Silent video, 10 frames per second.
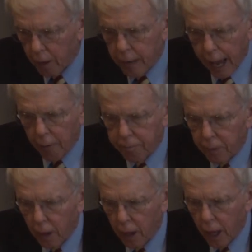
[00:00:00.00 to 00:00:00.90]
Now,
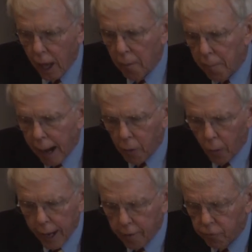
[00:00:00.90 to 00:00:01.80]
by
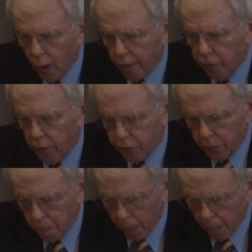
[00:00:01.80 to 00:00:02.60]
way of reference,